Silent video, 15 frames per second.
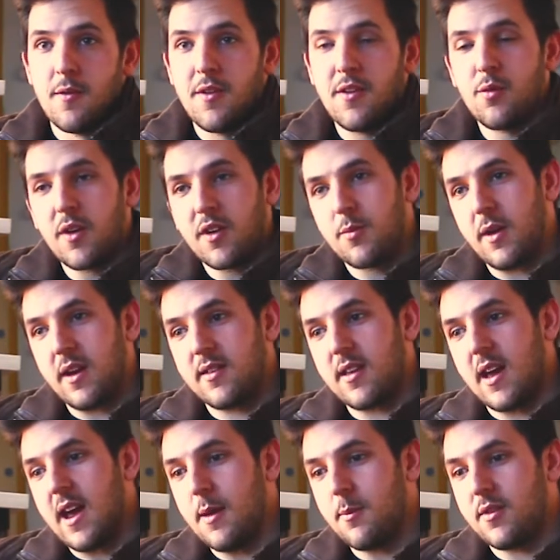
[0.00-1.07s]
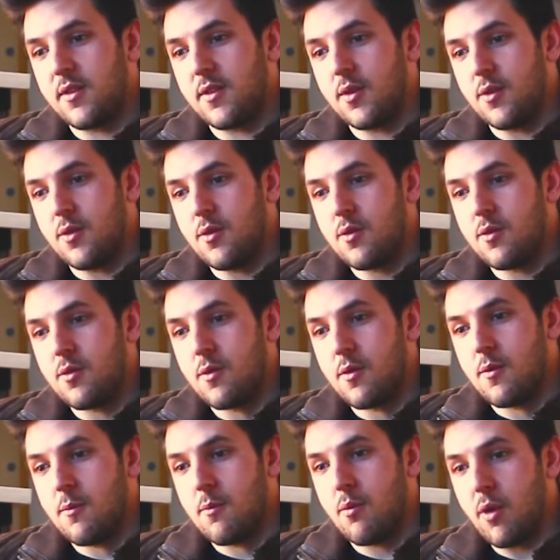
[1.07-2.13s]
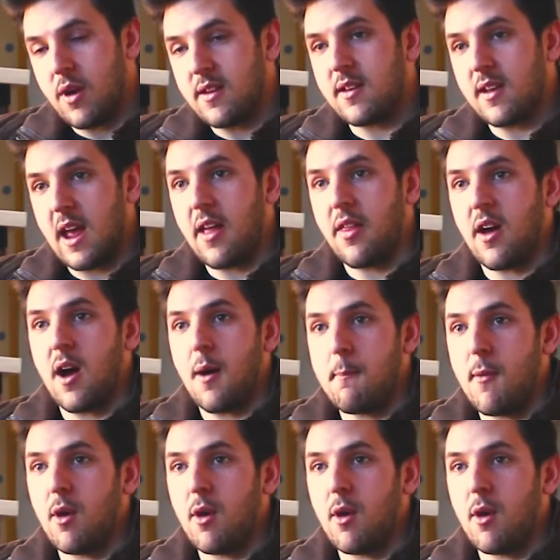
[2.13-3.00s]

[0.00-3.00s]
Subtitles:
This workspace aims to bring together a